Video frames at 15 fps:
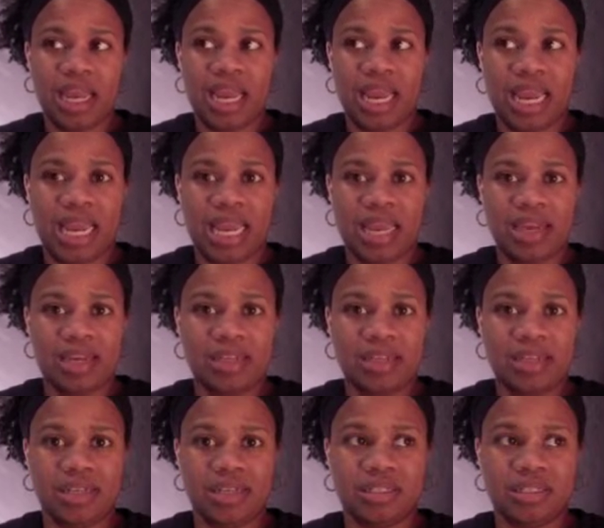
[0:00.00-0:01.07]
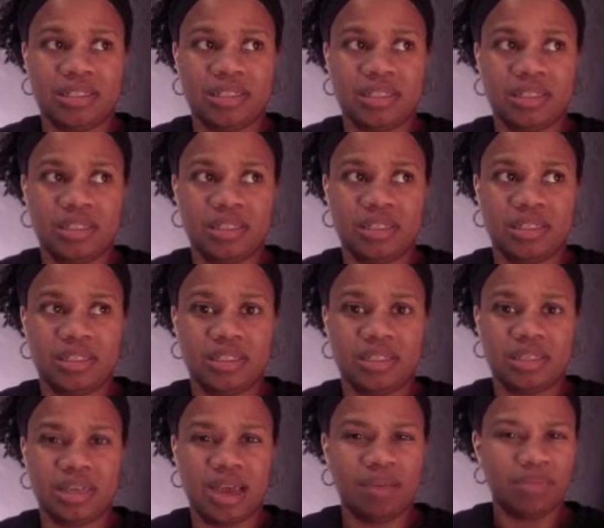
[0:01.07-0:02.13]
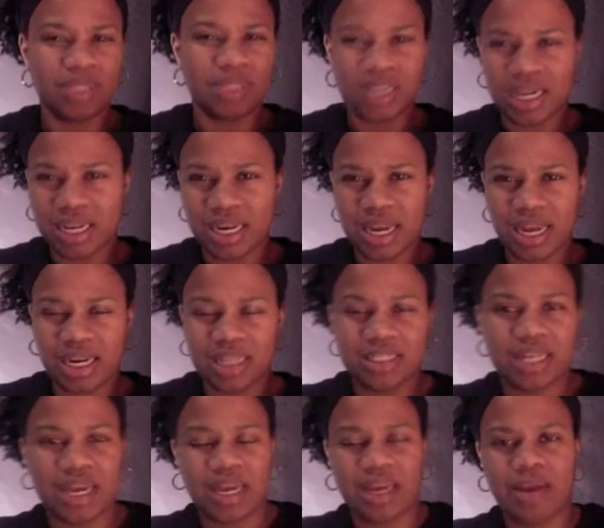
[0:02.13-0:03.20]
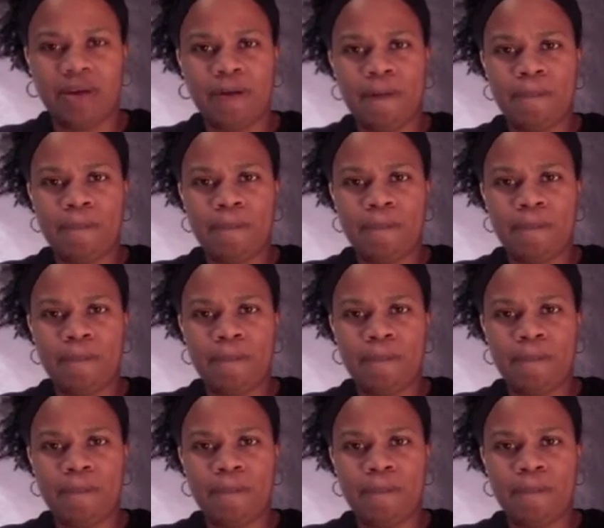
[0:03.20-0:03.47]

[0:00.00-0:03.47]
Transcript: and I'm looking at it like,